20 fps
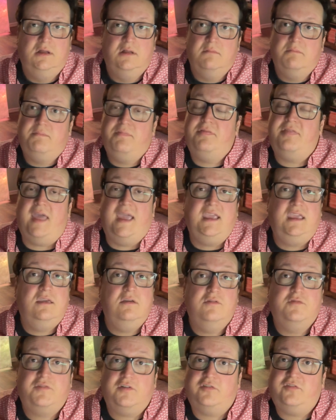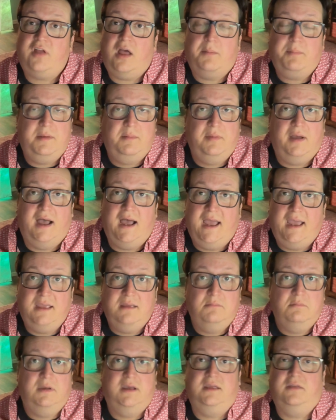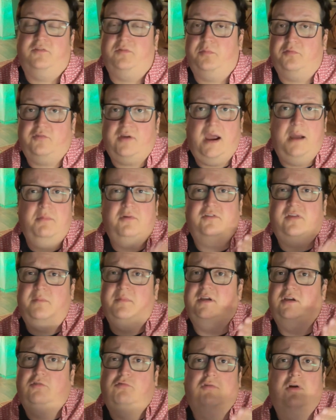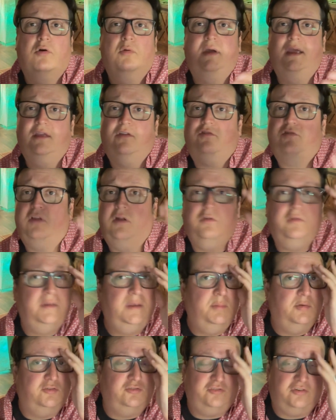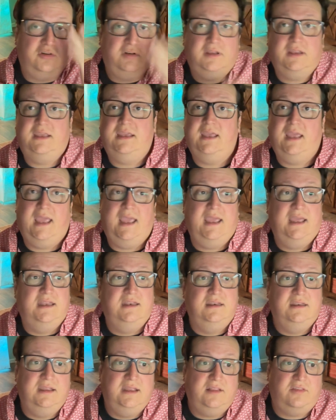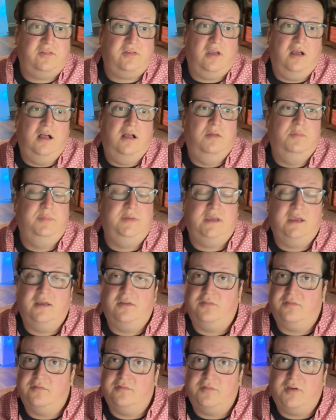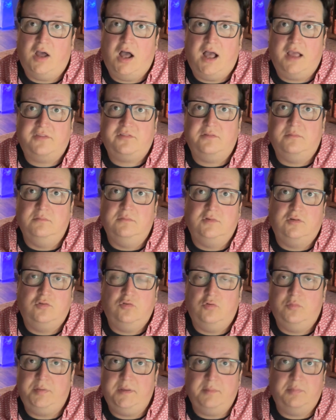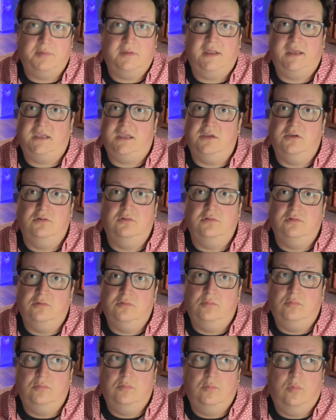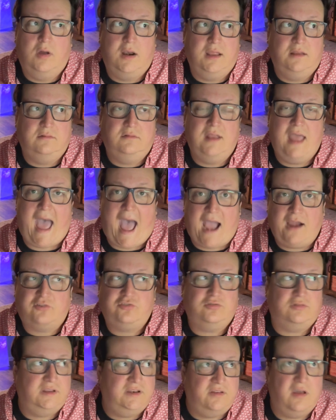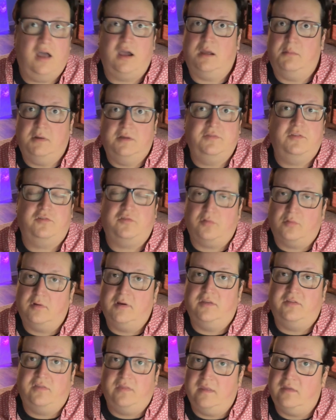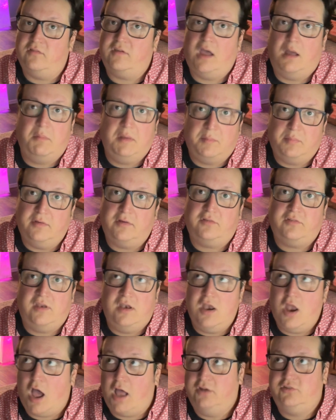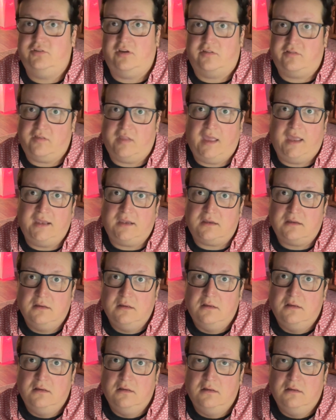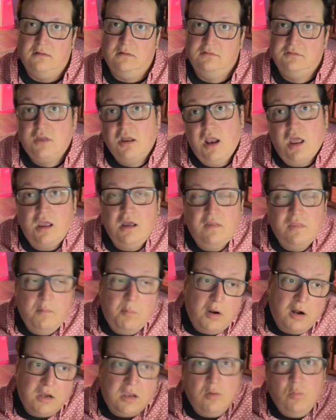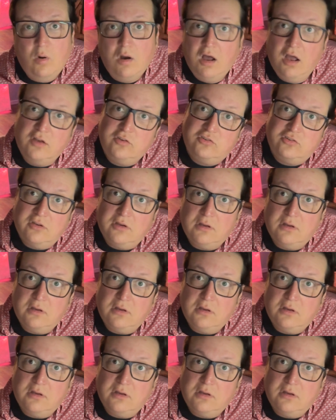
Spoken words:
Thank you for stopping by. My subscribers have been growing slowly but surely, and it's all because of awesome, cool people like you who want to actually talk about the stories in these comic books and not just like, today on the Market Watch.